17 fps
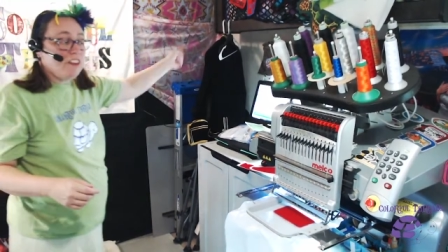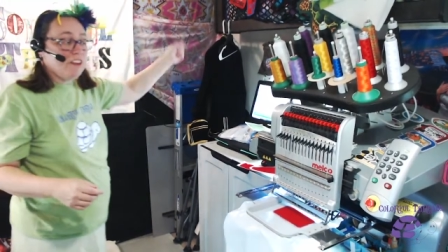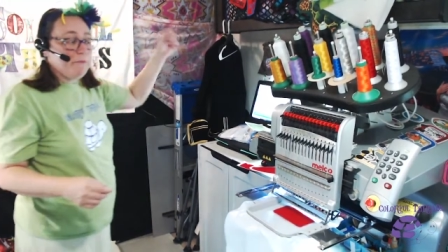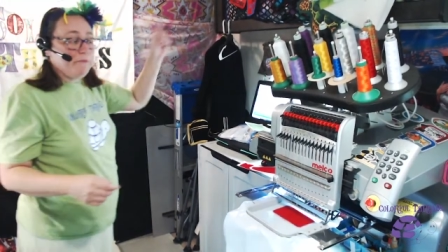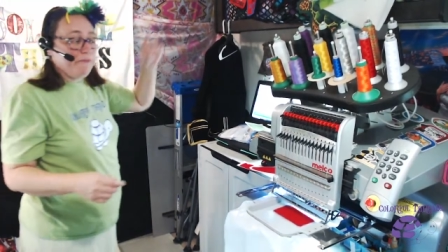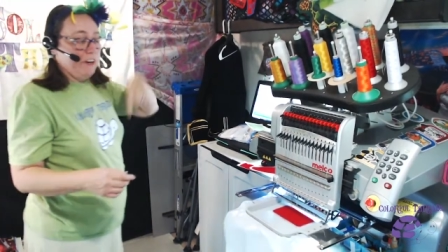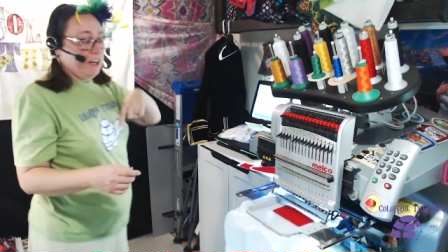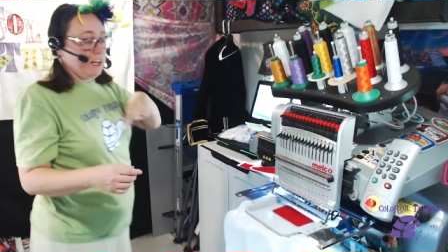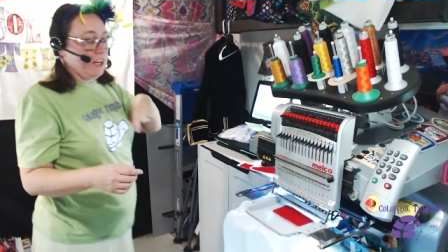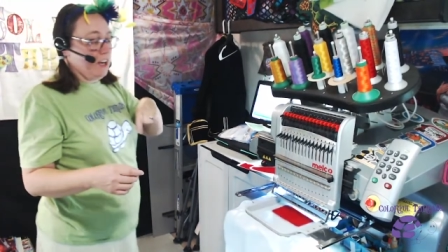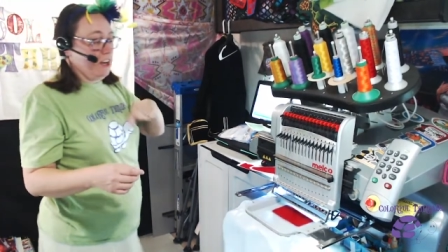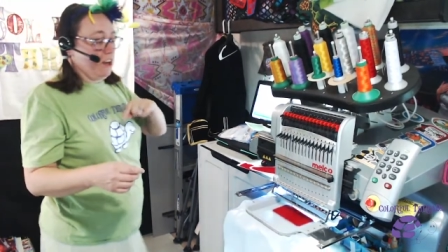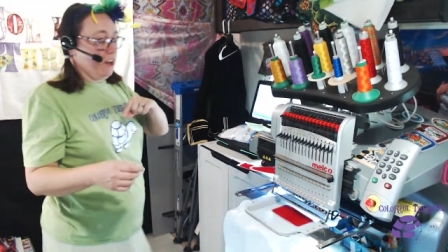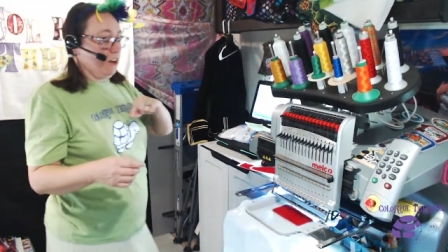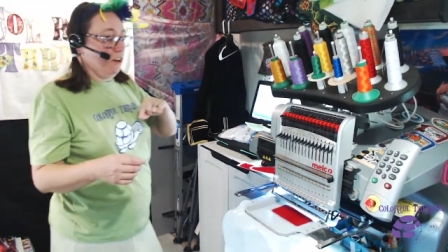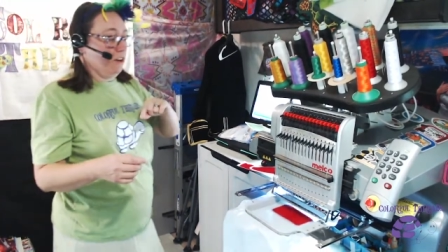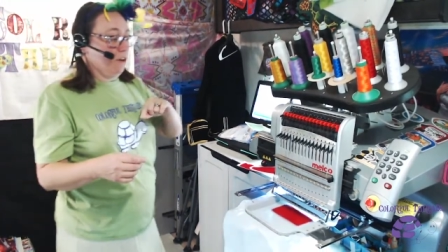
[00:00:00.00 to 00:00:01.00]
the
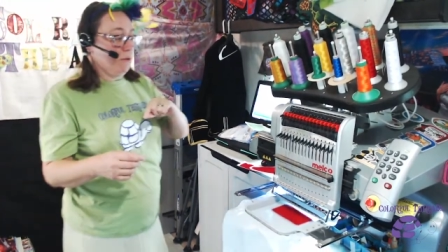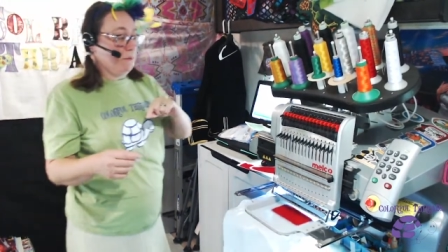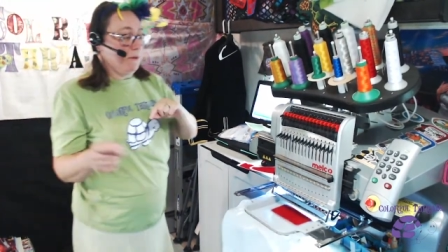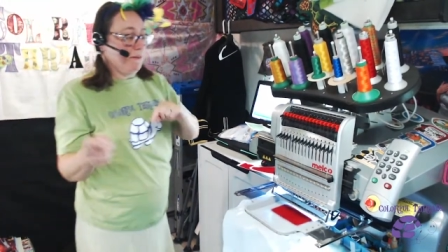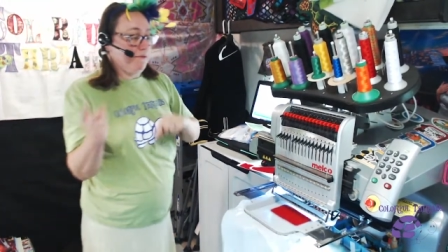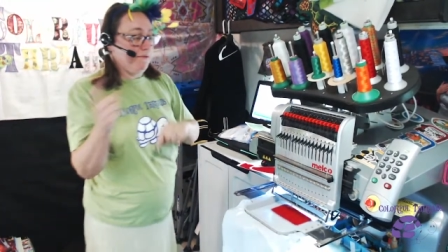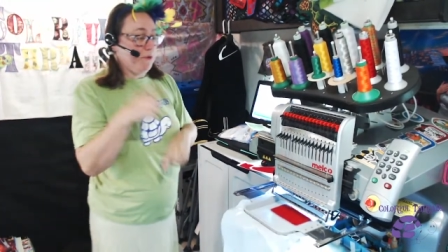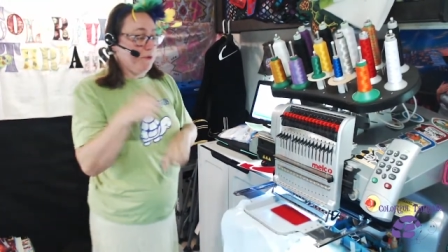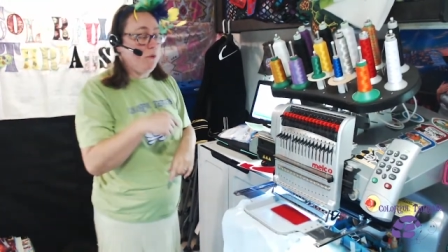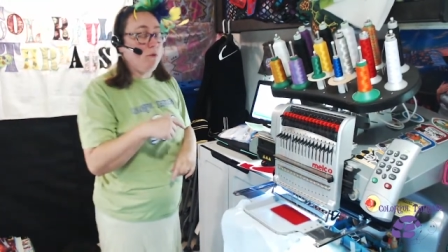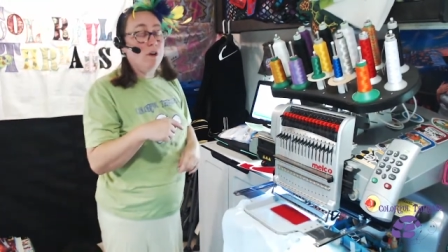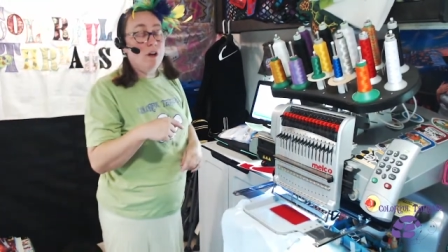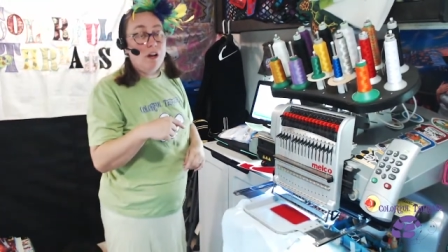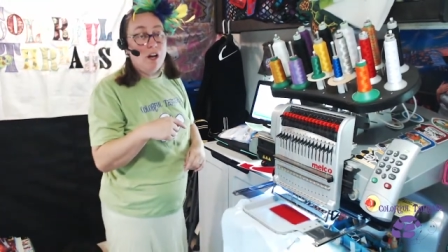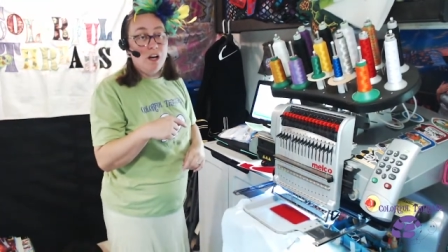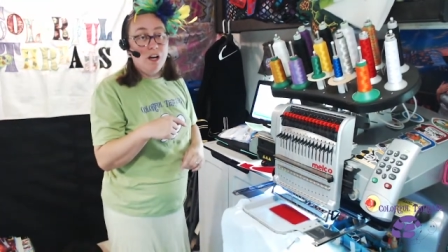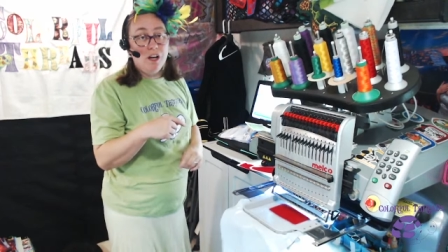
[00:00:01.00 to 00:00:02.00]
video
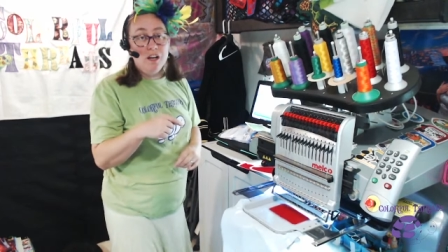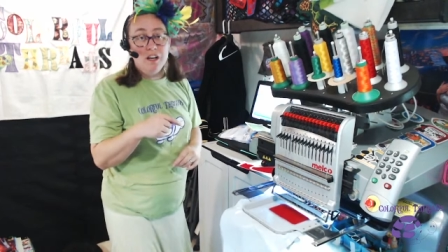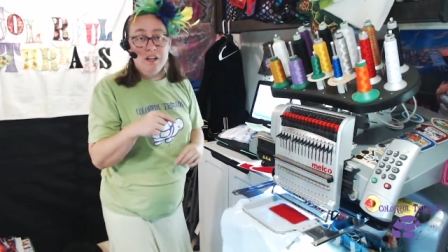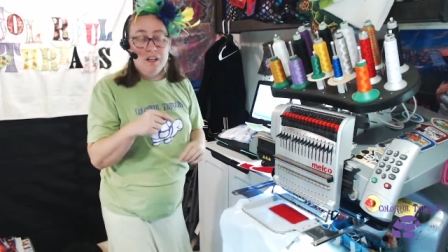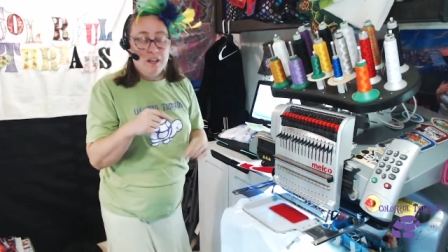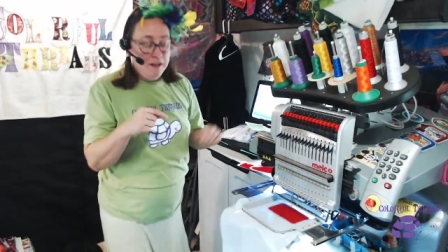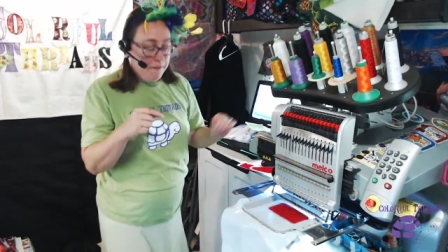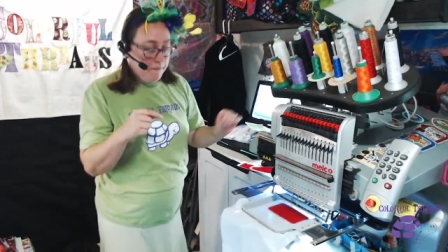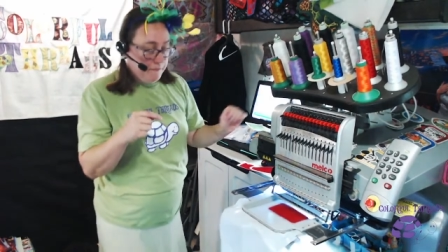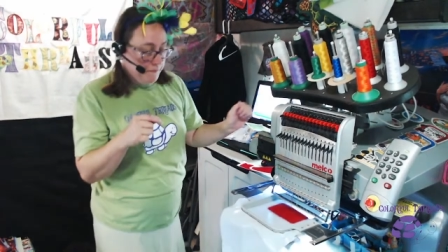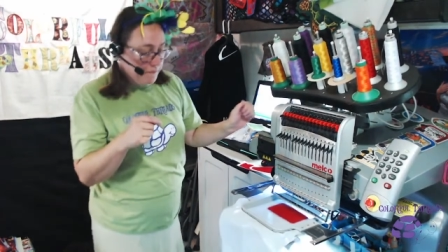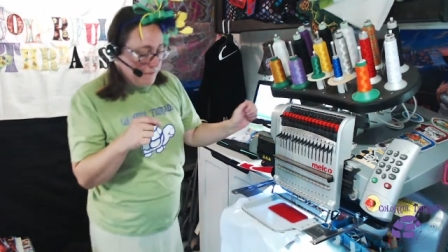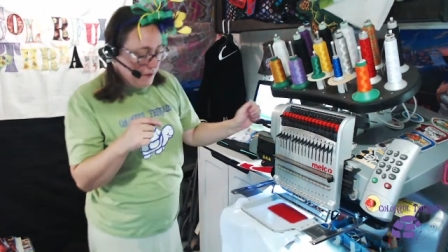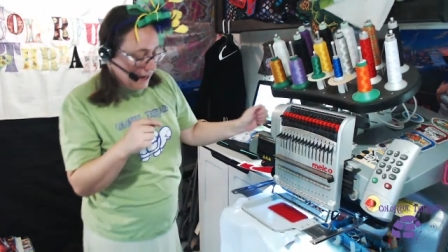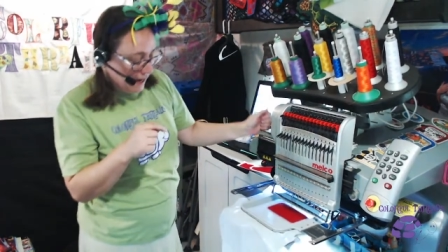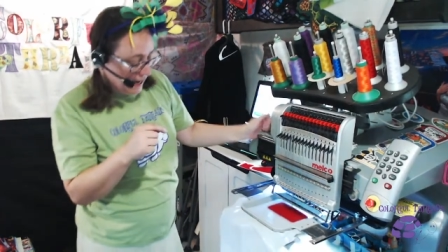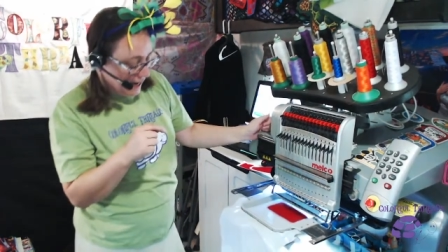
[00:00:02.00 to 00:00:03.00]
before that